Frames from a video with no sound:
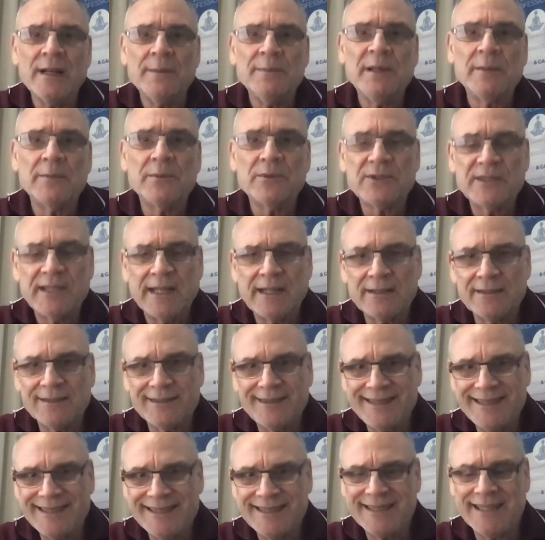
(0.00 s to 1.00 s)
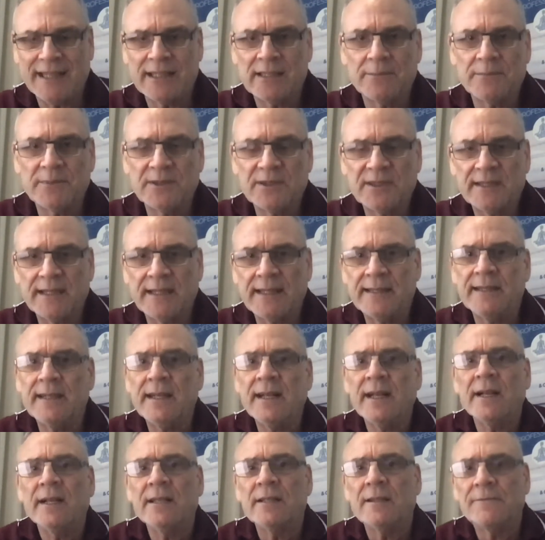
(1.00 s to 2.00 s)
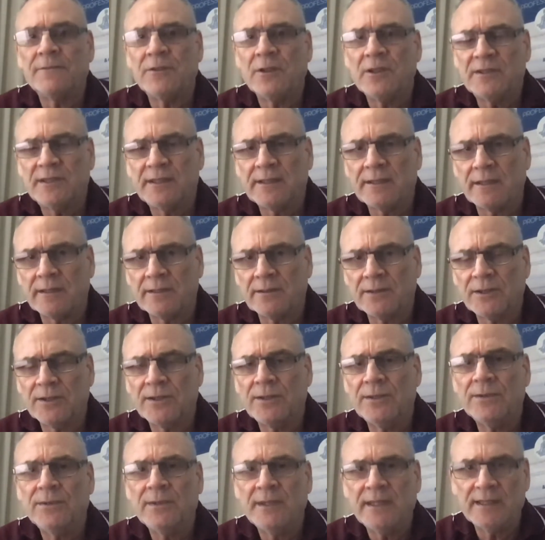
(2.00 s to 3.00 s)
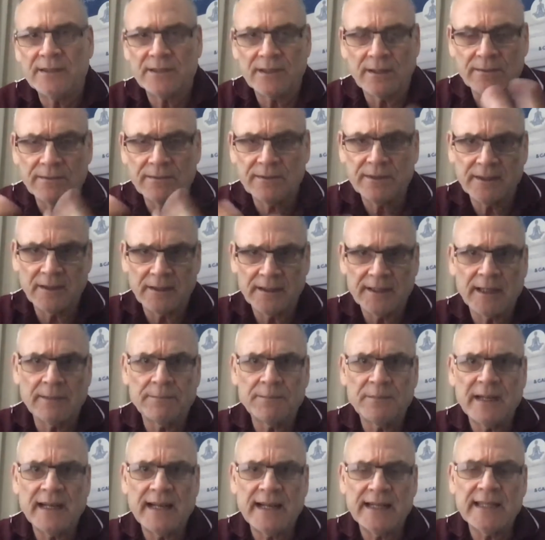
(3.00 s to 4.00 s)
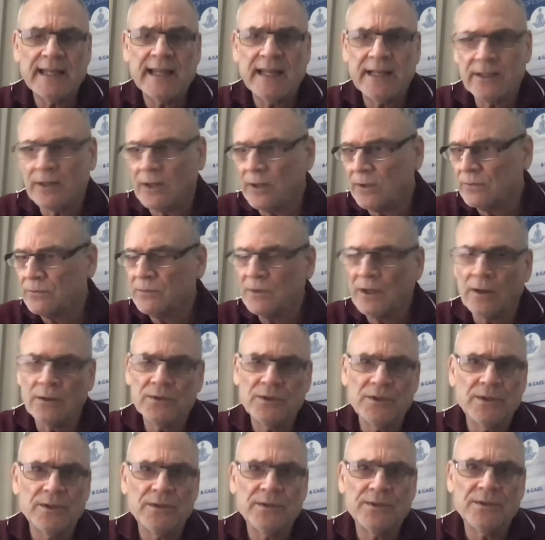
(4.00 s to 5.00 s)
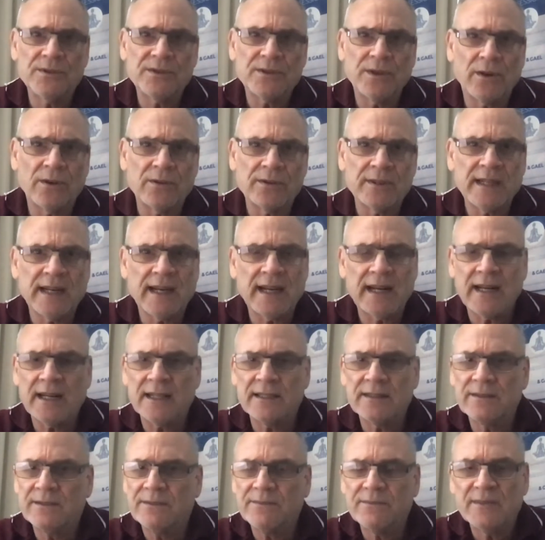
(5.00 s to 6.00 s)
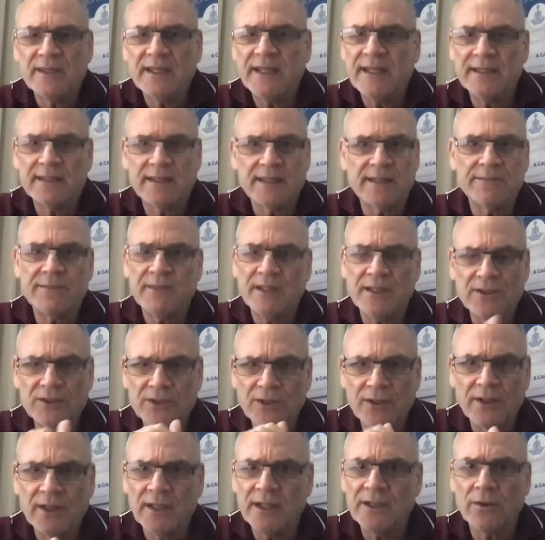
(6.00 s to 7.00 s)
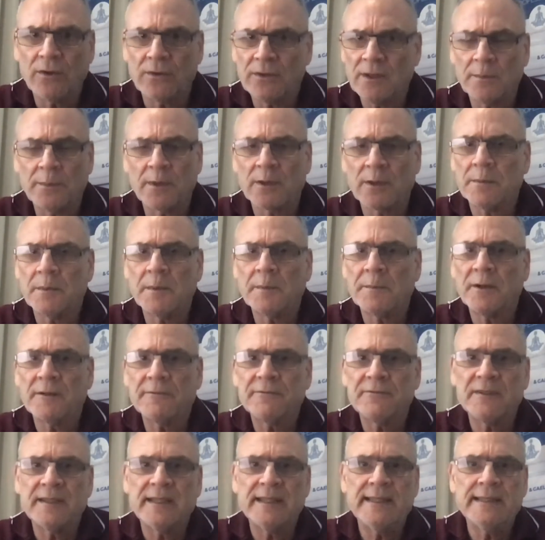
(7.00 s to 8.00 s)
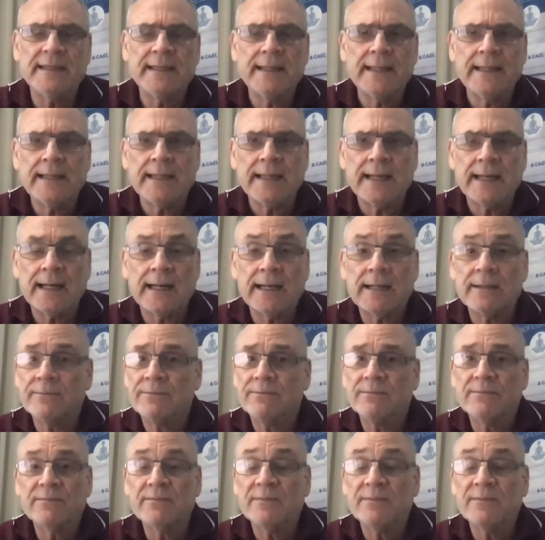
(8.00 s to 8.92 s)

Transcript: people's health isn't one hundred percent. The first thing I'll do is I'll, is I'll come back and I'll, I'll use On Guard either internally or on the bottom of my feet. Uh,